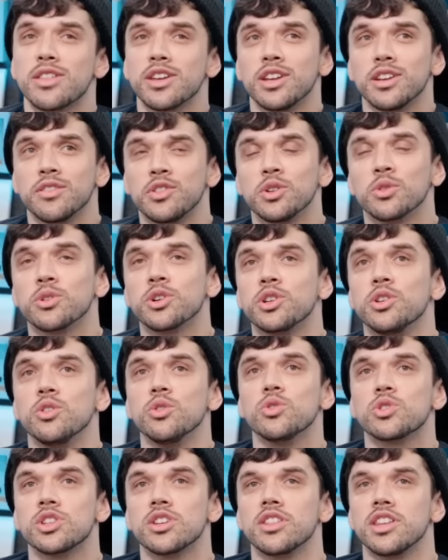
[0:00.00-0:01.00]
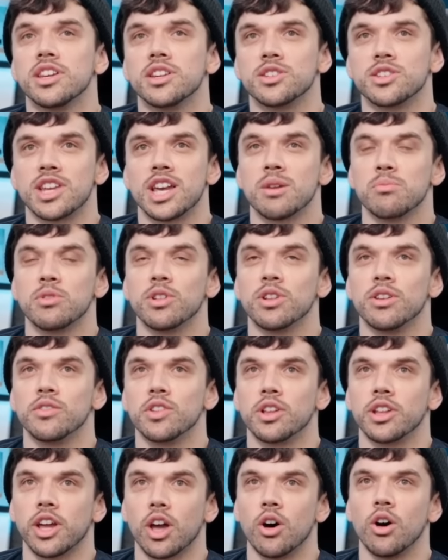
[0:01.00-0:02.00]
that if you're using the example of
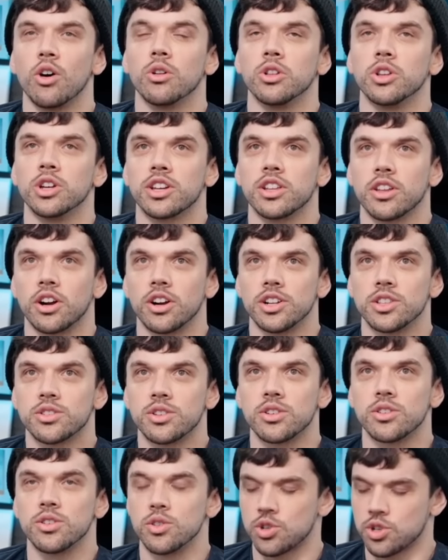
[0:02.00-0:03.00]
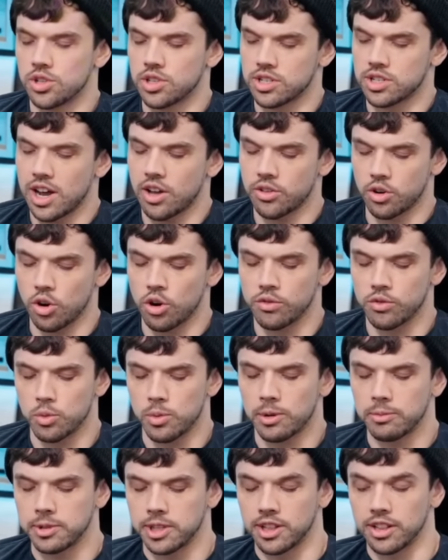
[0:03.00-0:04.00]
like, oh, look at our institutions and how they're
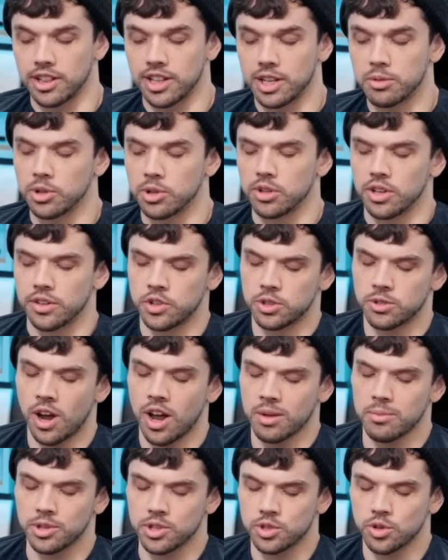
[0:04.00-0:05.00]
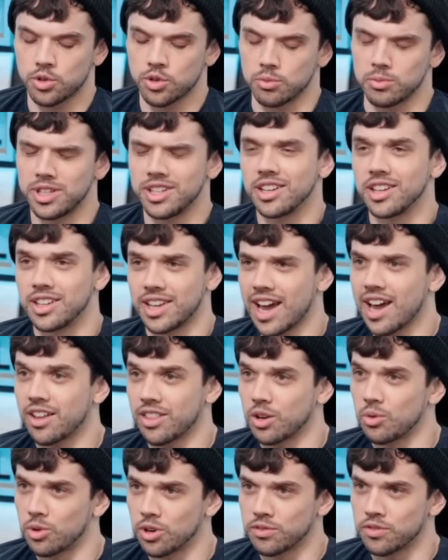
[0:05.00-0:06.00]
overwhelmingly liberal. If you're talking about social media, yeah,
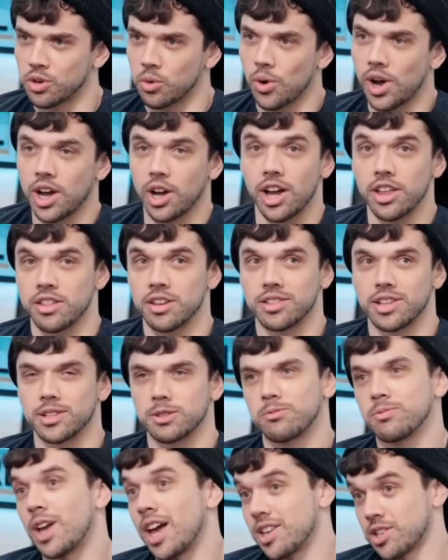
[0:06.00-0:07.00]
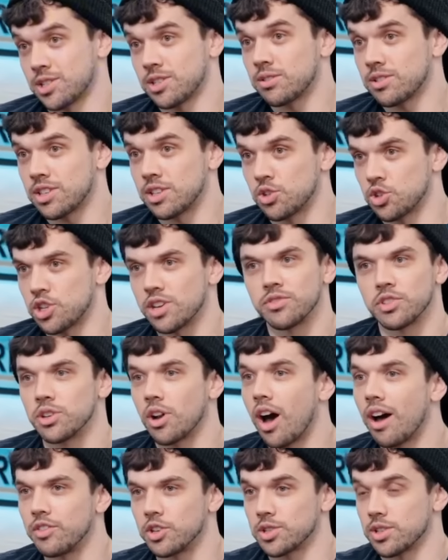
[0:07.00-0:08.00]
they were for a while. I think that has since shifted,
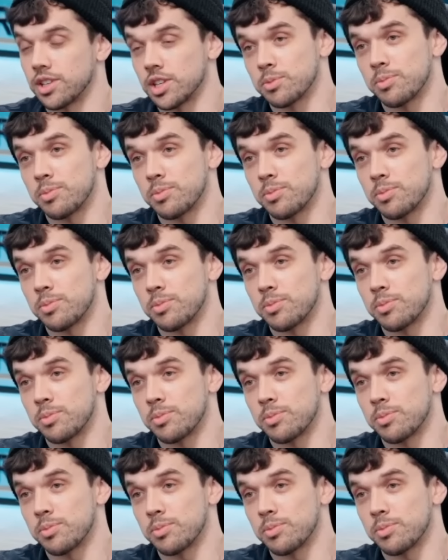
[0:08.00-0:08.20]
obviously.